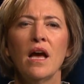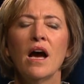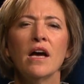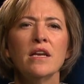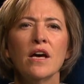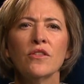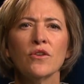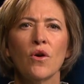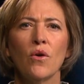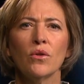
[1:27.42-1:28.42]
Another
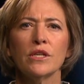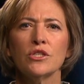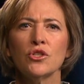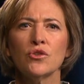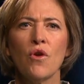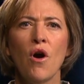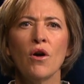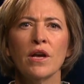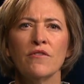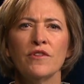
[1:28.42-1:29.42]
goal is
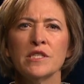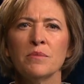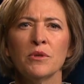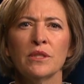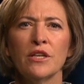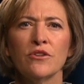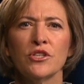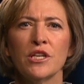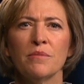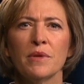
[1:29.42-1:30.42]
strong and visible
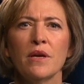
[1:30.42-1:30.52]
leadership,